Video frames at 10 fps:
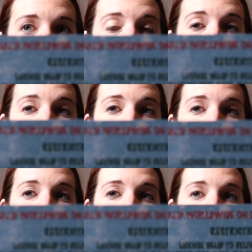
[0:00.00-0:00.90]
you
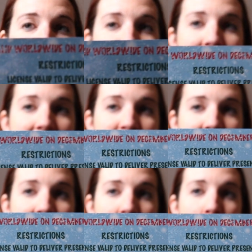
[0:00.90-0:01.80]
know I have
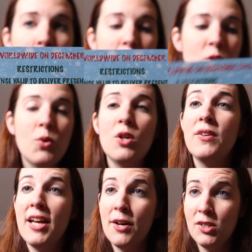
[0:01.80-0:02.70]
done a whole tutorial
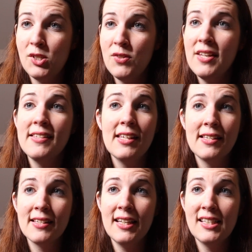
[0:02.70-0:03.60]
on how to do this.
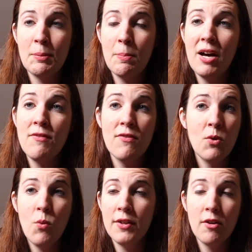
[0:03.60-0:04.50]
It's linked up above if
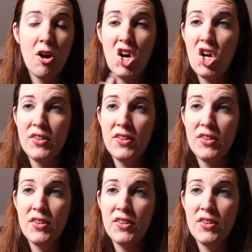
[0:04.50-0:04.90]
you want all